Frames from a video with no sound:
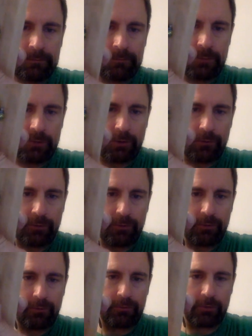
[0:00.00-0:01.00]
So if
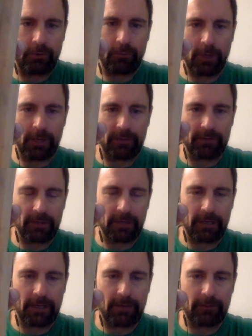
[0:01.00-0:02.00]
you don't want it
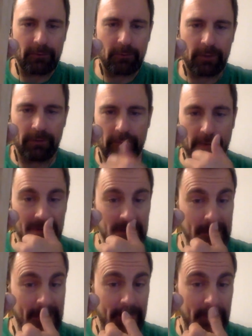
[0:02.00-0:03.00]
sticking out for whatever
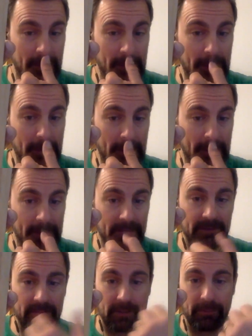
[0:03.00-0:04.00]
reason, maybe you're
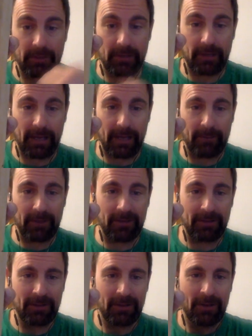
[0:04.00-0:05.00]
sleeping in a hammock,
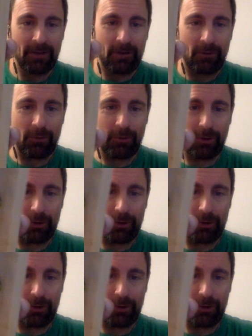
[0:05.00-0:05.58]
or